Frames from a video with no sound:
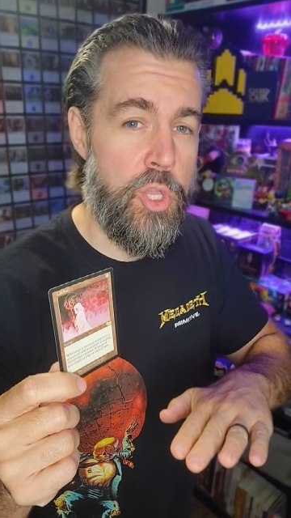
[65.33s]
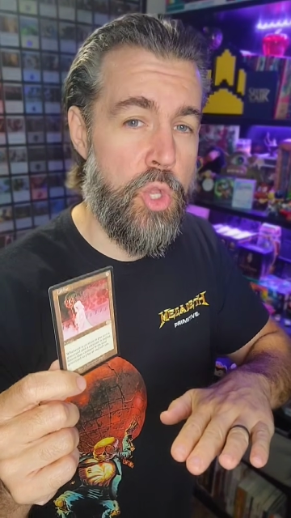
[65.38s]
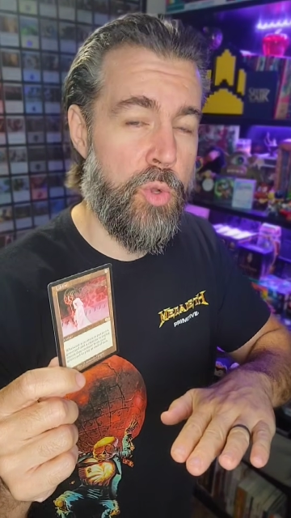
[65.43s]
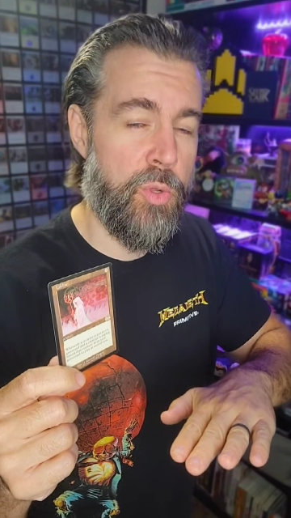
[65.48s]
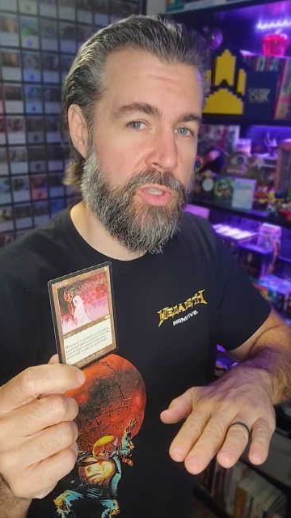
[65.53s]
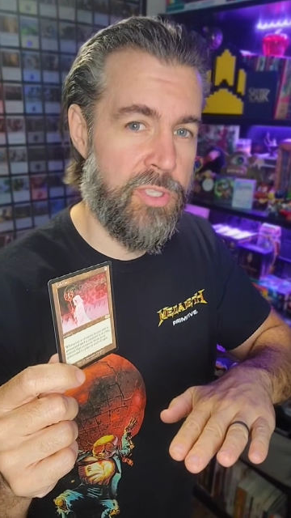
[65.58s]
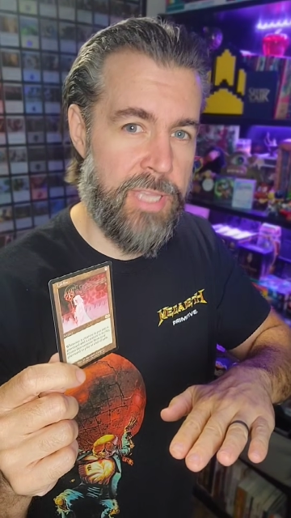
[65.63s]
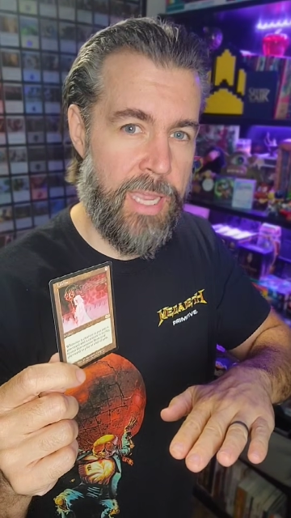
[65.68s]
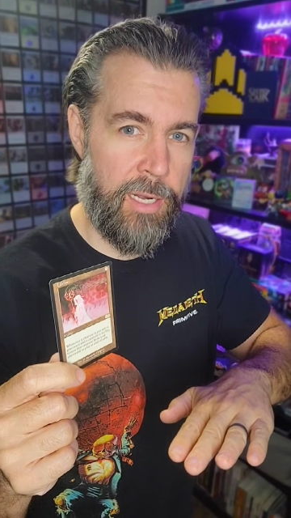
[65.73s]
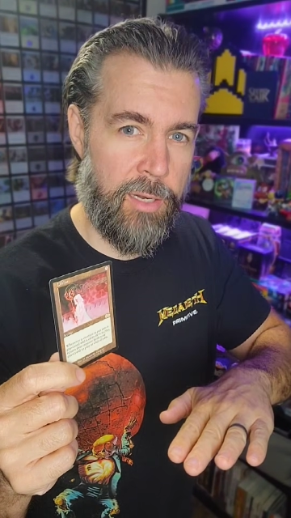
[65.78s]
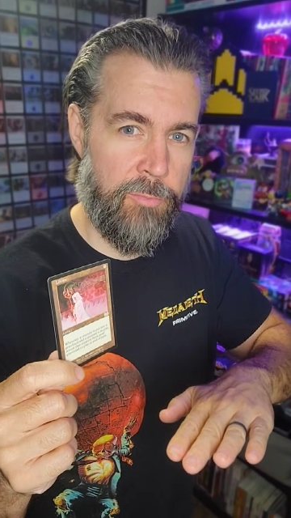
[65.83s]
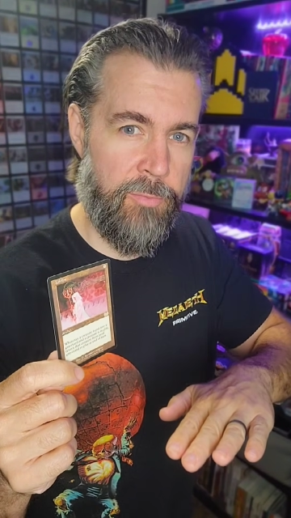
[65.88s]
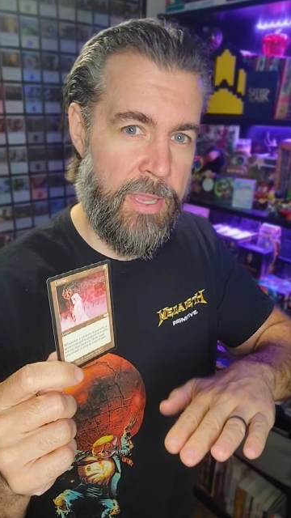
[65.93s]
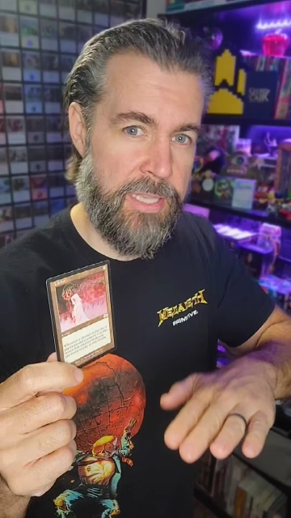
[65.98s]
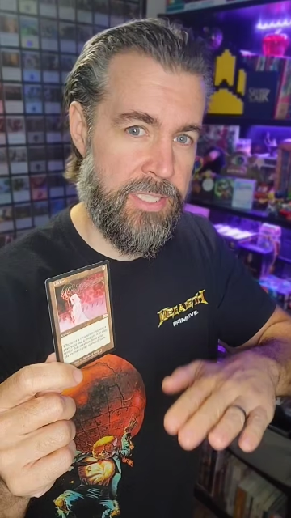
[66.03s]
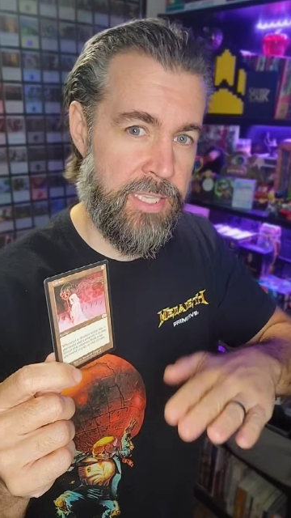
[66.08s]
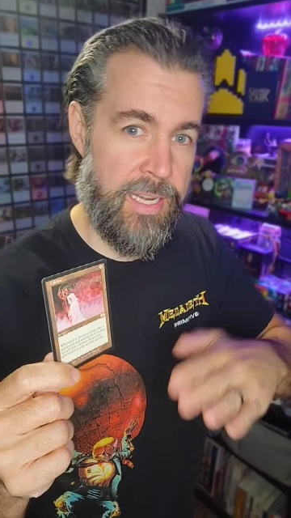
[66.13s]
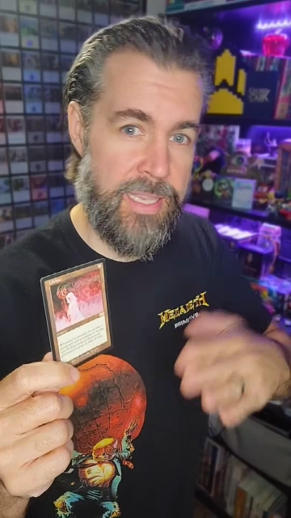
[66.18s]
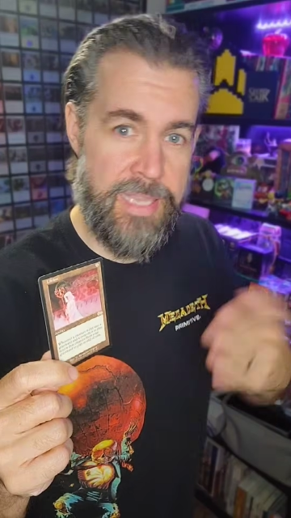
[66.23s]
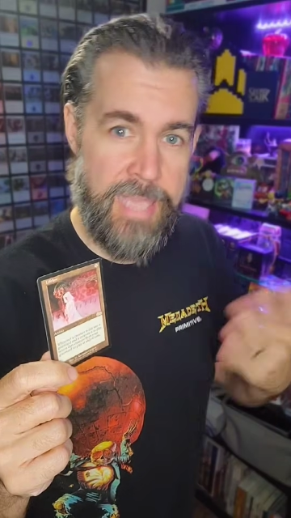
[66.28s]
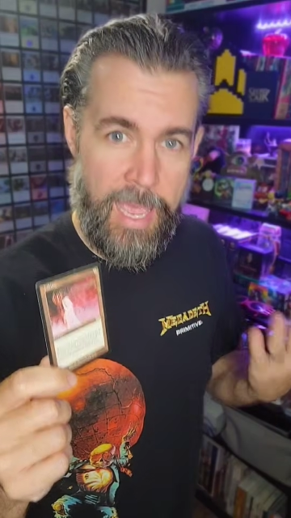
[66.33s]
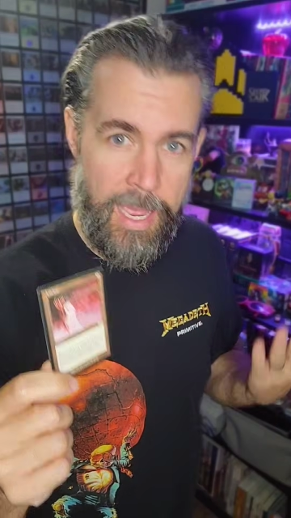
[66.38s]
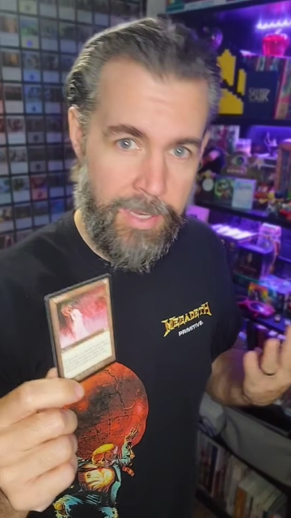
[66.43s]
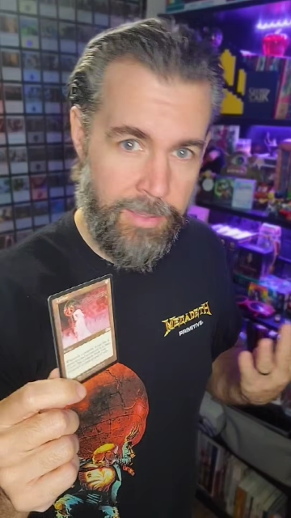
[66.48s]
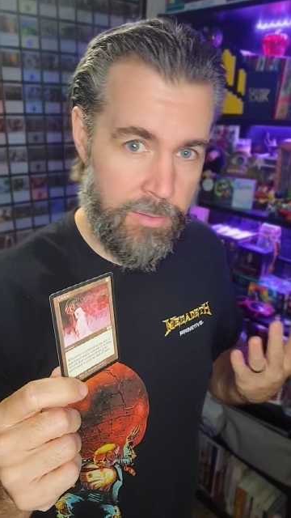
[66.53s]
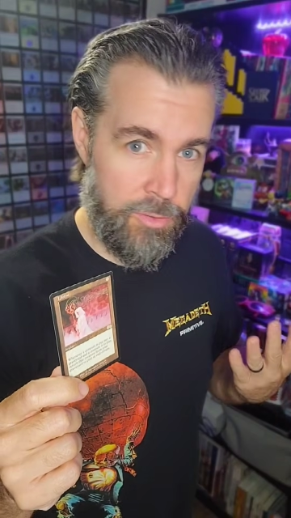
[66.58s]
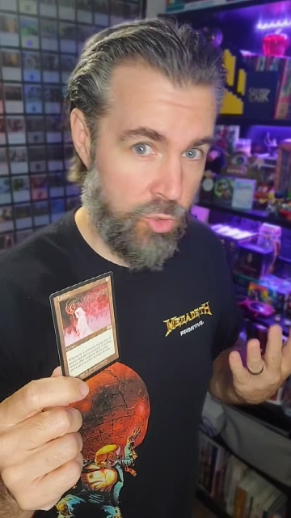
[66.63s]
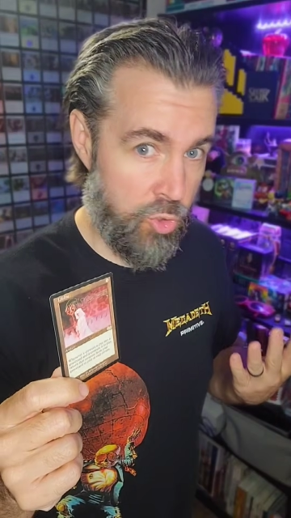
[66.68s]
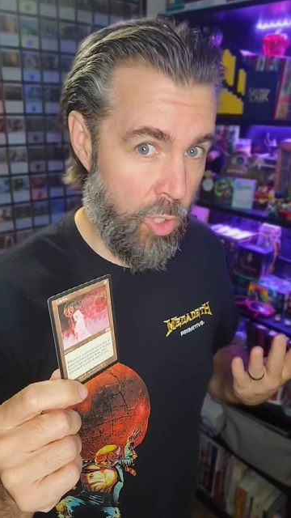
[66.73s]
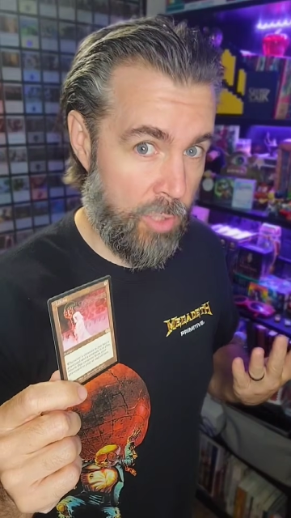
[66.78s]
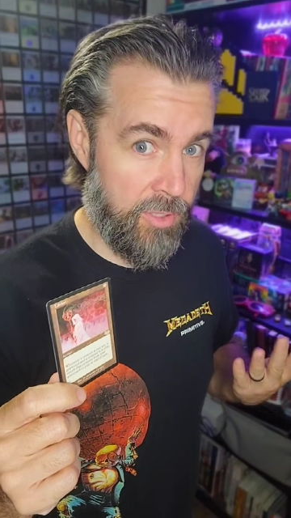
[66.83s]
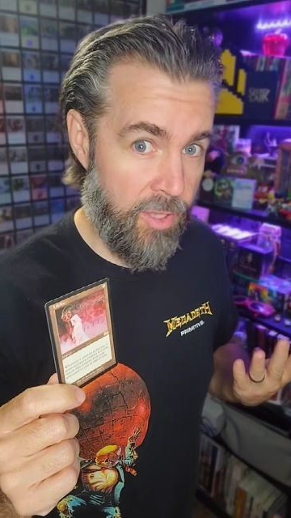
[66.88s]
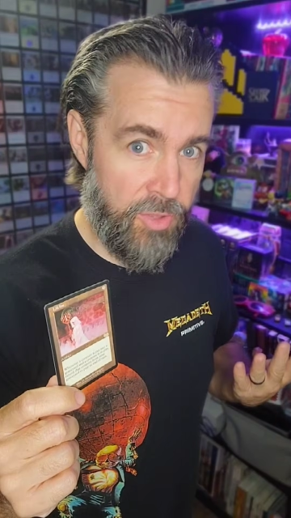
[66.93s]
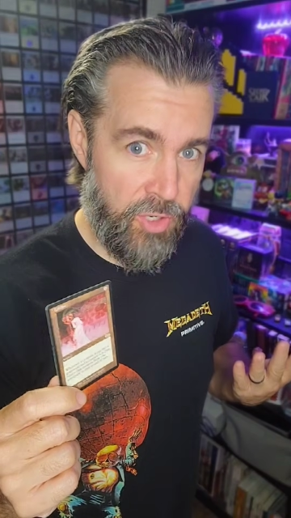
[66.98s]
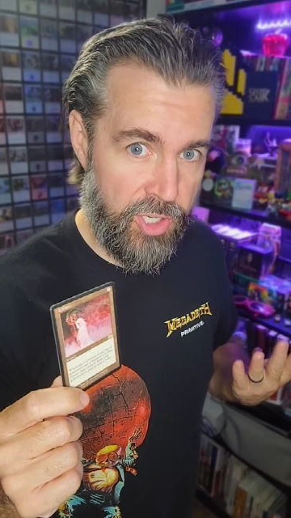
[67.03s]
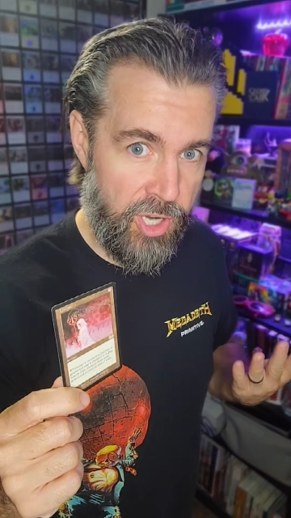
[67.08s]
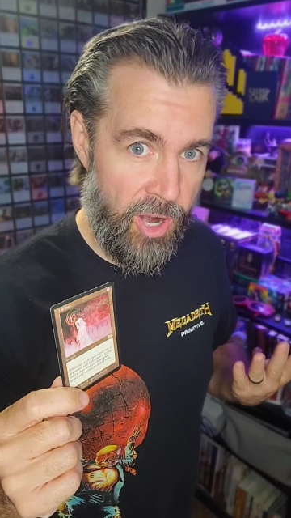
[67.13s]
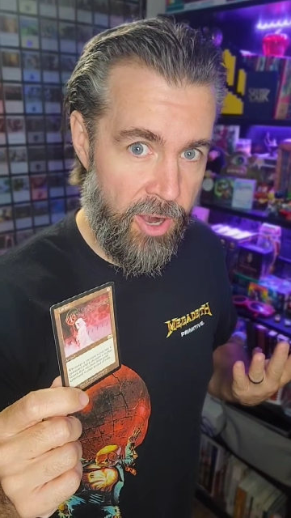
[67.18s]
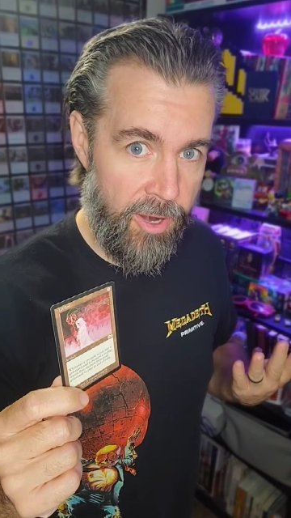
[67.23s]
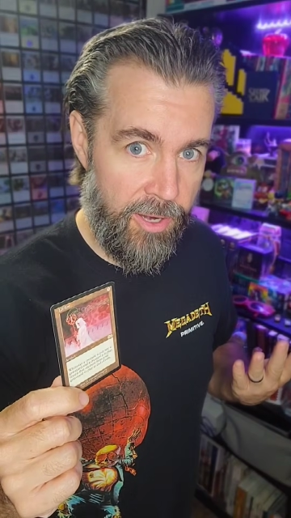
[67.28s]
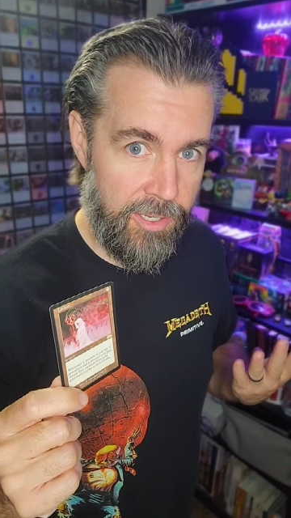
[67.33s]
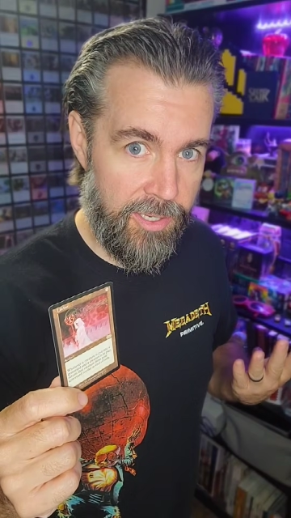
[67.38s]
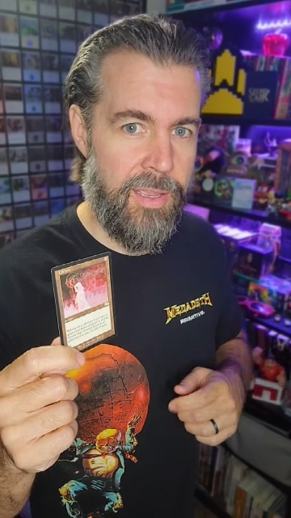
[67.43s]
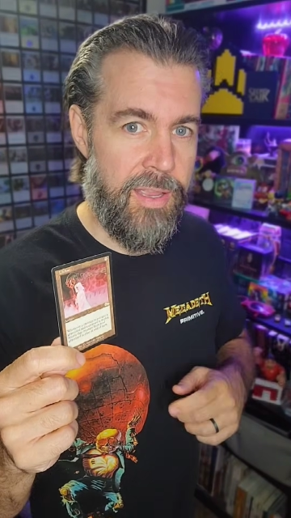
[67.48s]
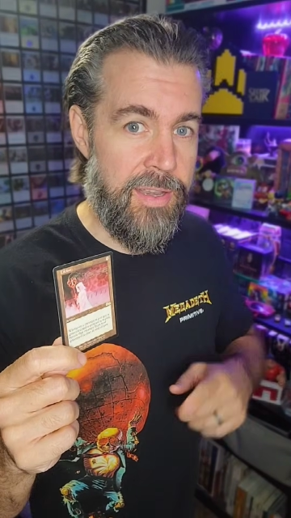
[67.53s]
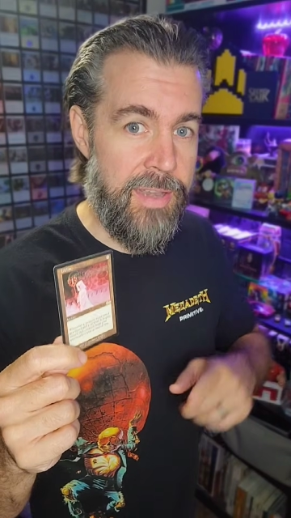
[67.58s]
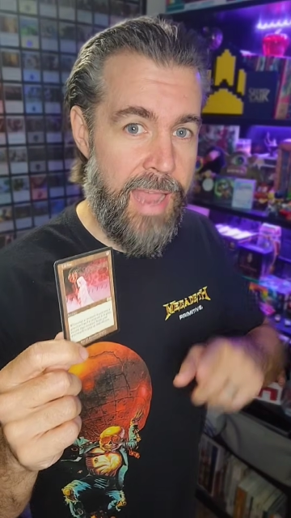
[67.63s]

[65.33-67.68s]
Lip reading: you can sacrifice it again to draw another card.